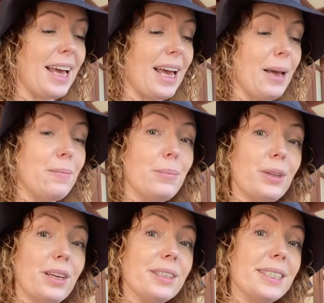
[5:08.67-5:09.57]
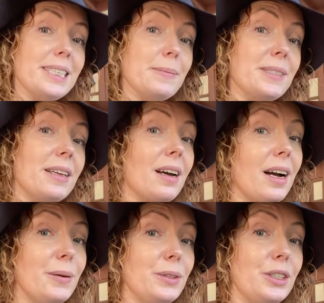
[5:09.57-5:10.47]
Um, but they're the tips that
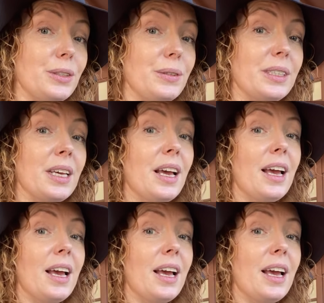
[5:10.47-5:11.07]
I would use.